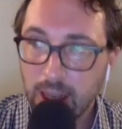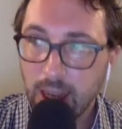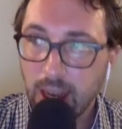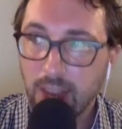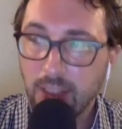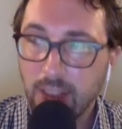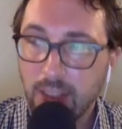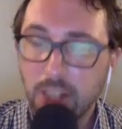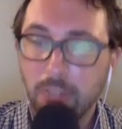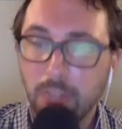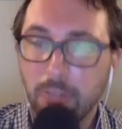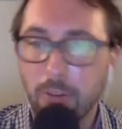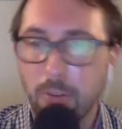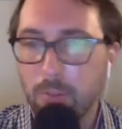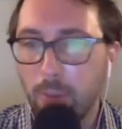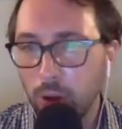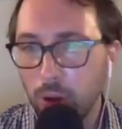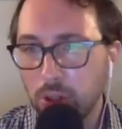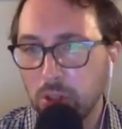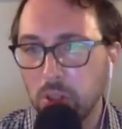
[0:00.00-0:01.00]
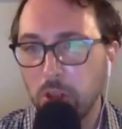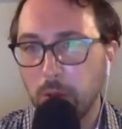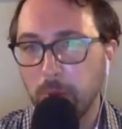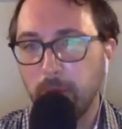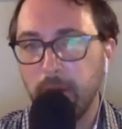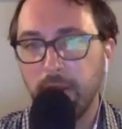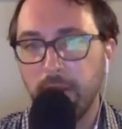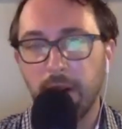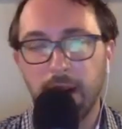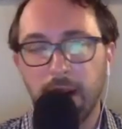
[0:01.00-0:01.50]
And then for most of the
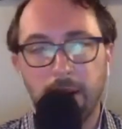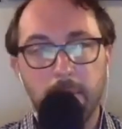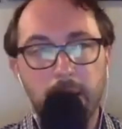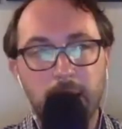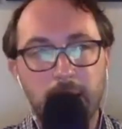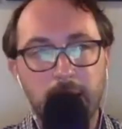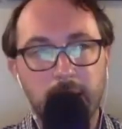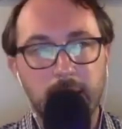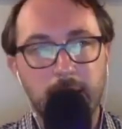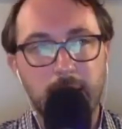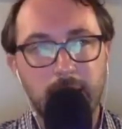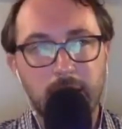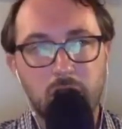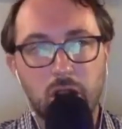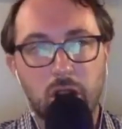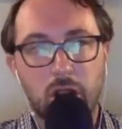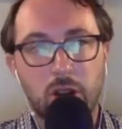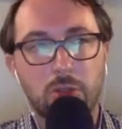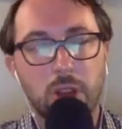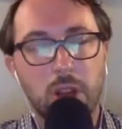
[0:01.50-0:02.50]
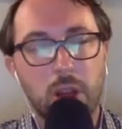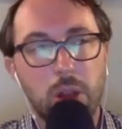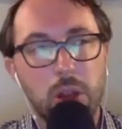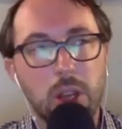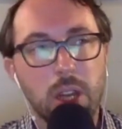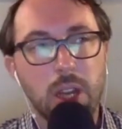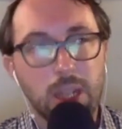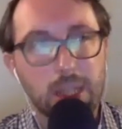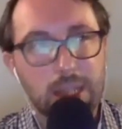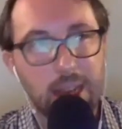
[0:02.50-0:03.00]
B vitamins, I generally
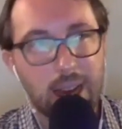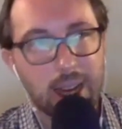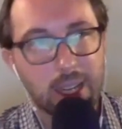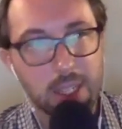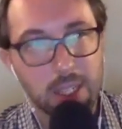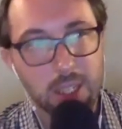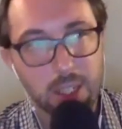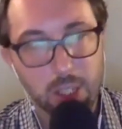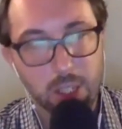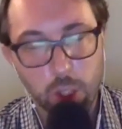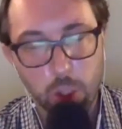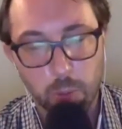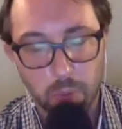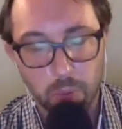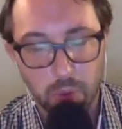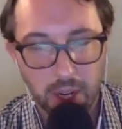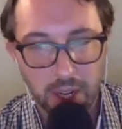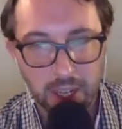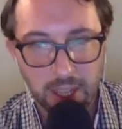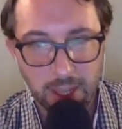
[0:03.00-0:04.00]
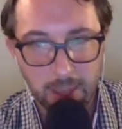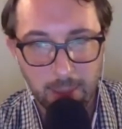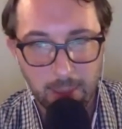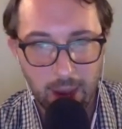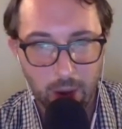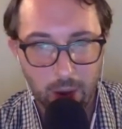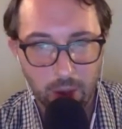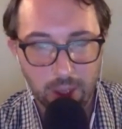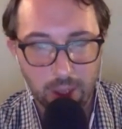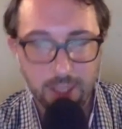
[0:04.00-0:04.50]
think that spreading them
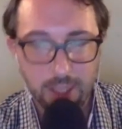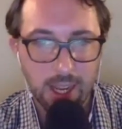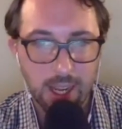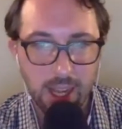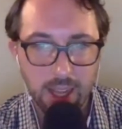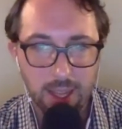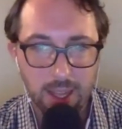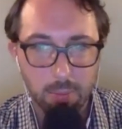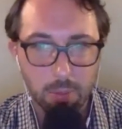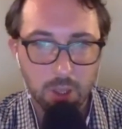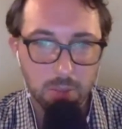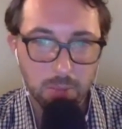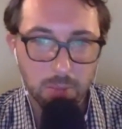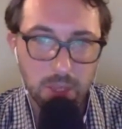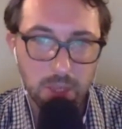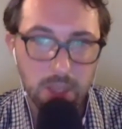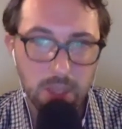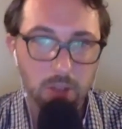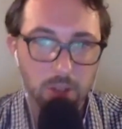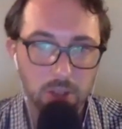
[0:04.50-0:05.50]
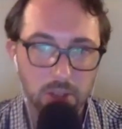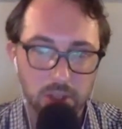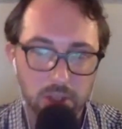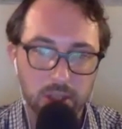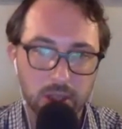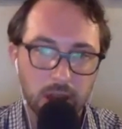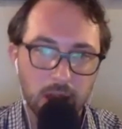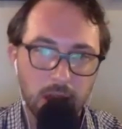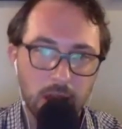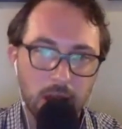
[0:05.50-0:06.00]
out and taking them with
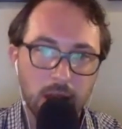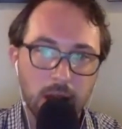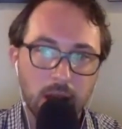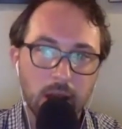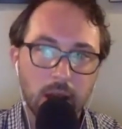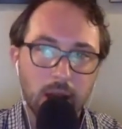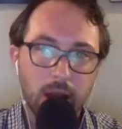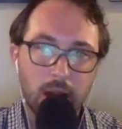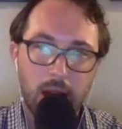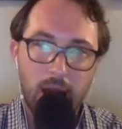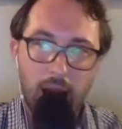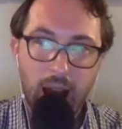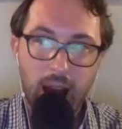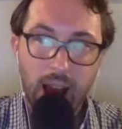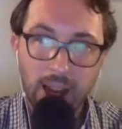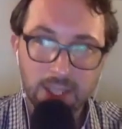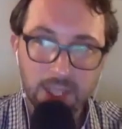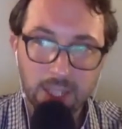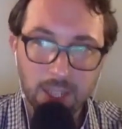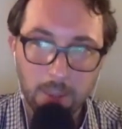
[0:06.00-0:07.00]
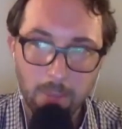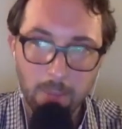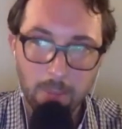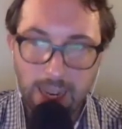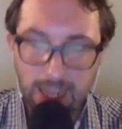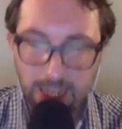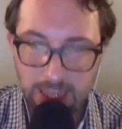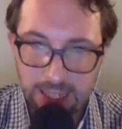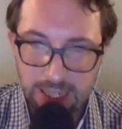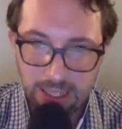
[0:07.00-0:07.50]
meals and
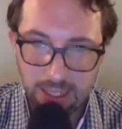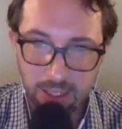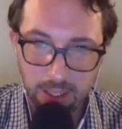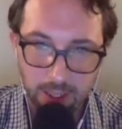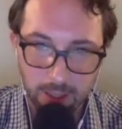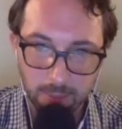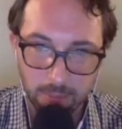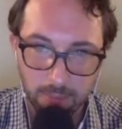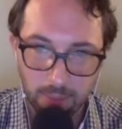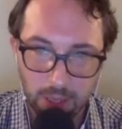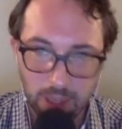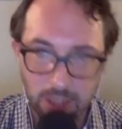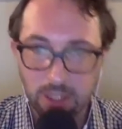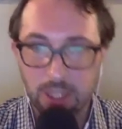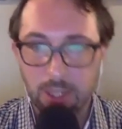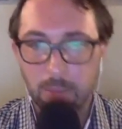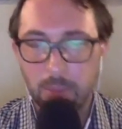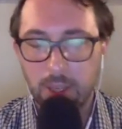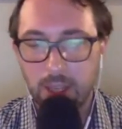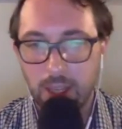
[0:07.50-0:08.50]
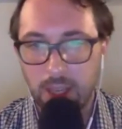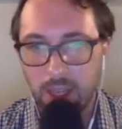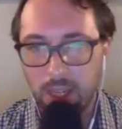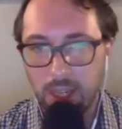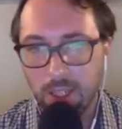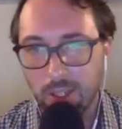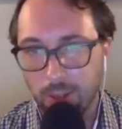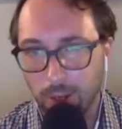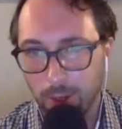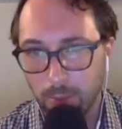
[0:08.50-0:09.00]
magnesium are going to be key
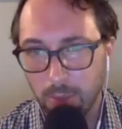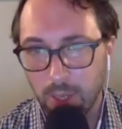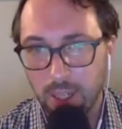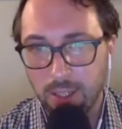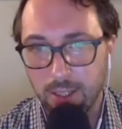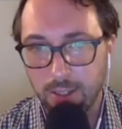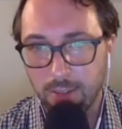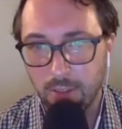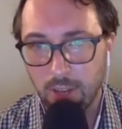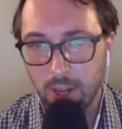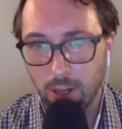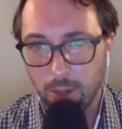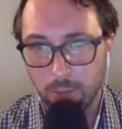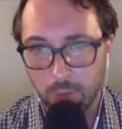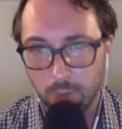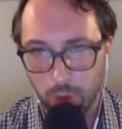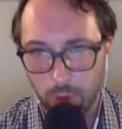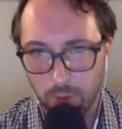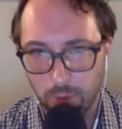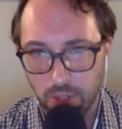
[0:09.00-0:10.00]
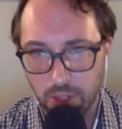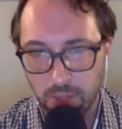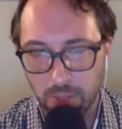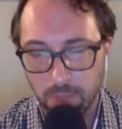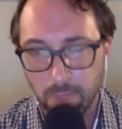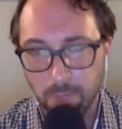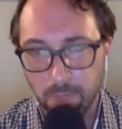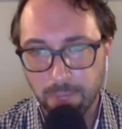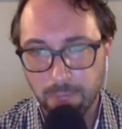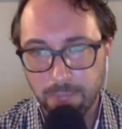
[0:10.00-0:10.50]
determinants of their absorption.